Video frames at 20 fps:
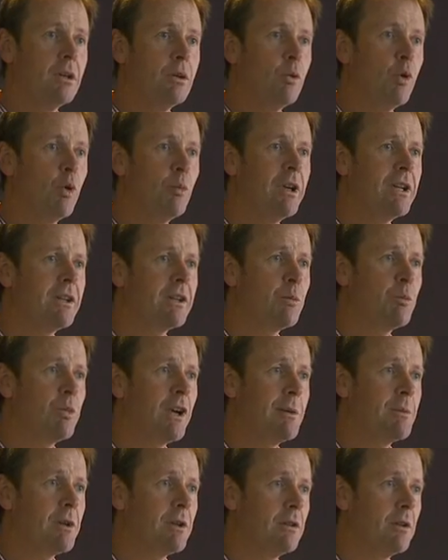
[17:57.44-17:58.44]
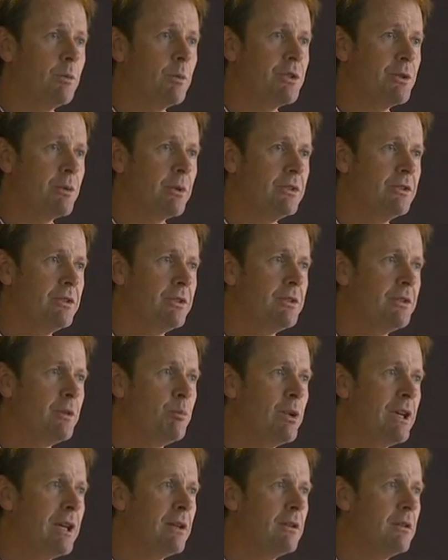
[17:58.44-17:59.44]
or bending a paperclip, which will continue to
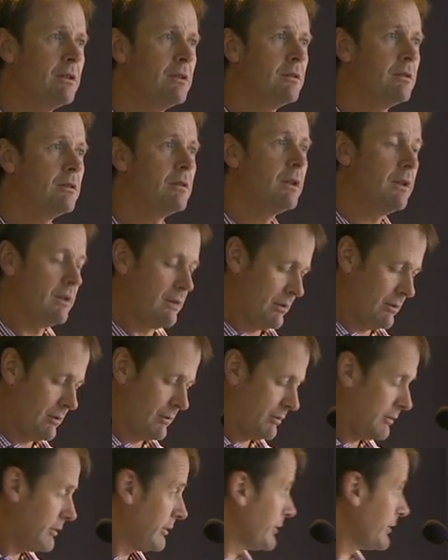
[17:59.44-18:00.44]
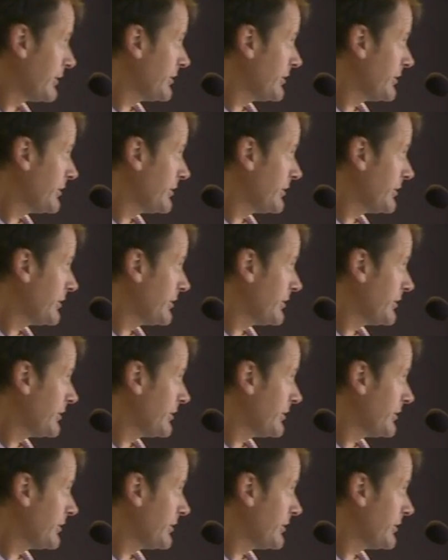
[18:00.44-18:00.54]
bend, it's